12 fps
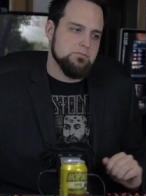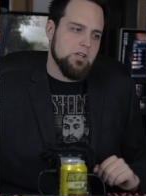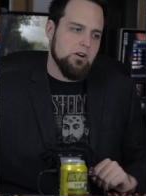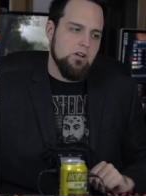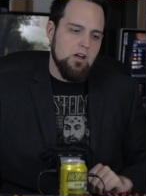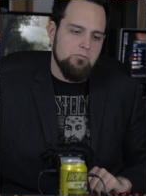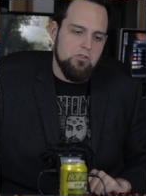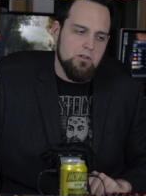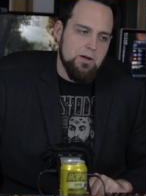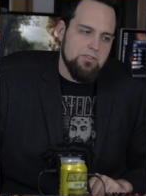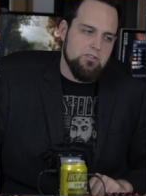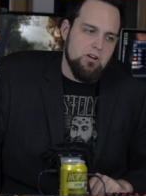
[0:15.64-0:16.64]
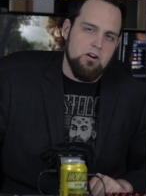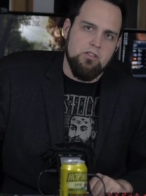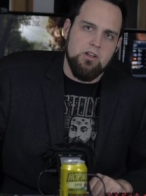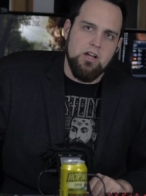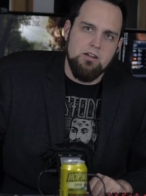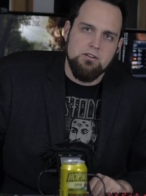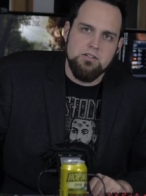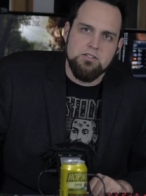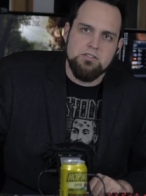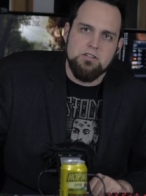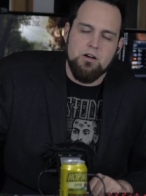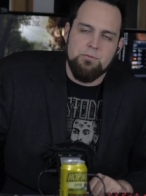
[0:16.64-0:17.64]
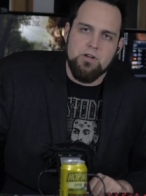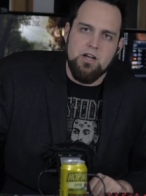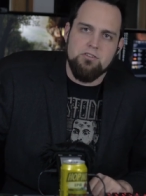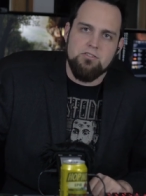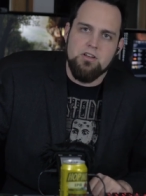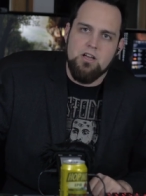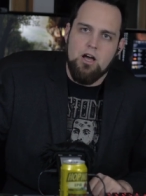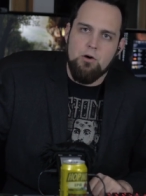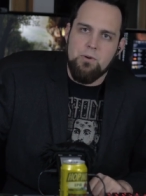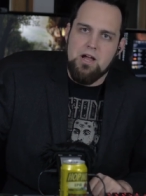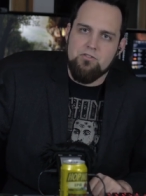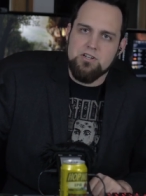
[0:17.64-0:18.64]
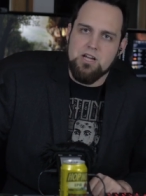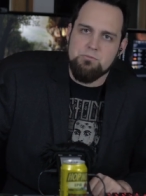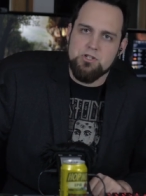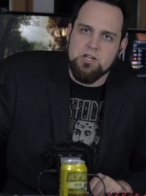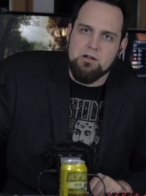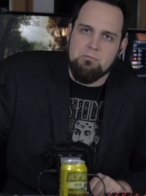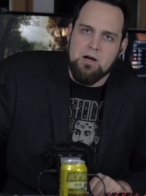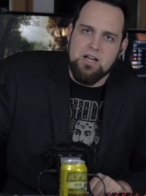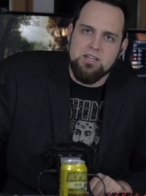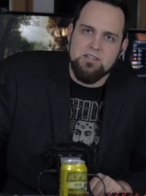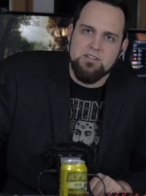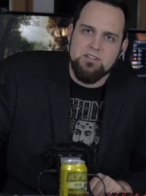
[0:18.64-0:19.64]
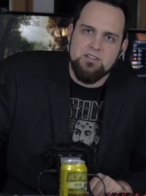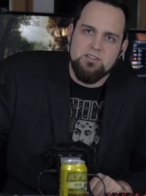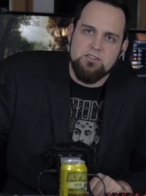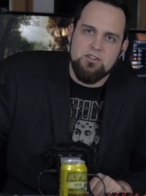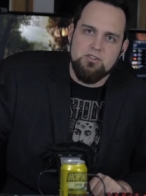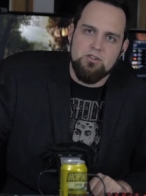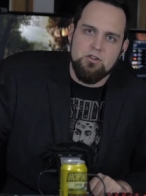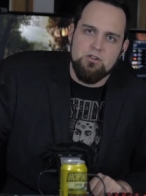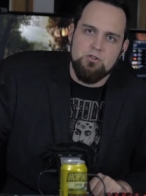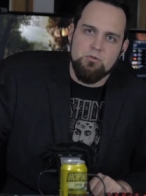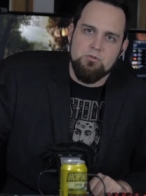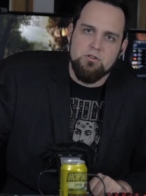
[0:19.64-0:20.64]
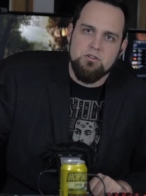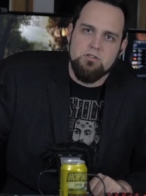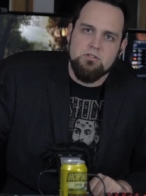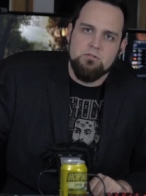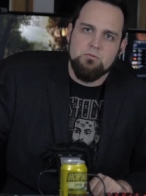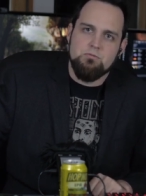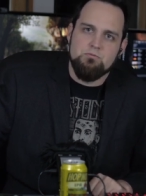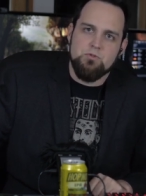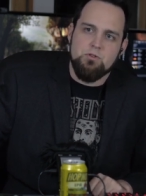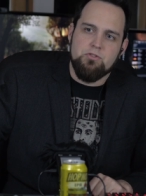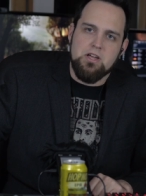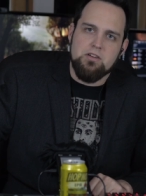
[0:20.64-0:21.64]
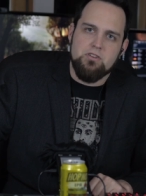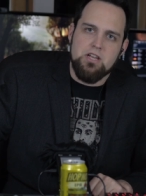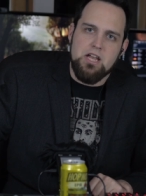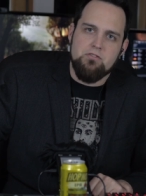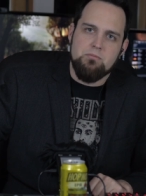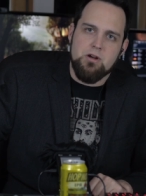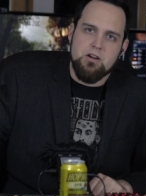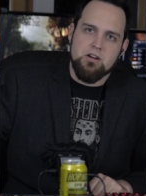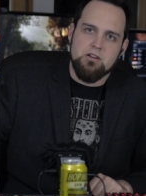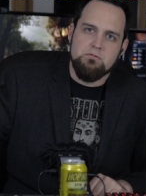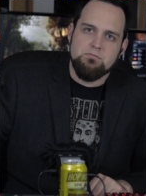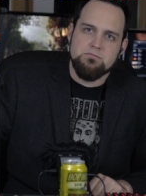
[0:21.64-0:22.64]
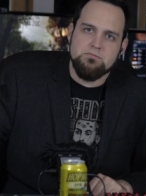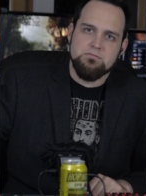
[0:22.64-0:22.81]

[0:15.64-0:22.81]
I don't know how feel about this holiday. Hope you guys hope every time you take a bite, you you, you think of a Native American.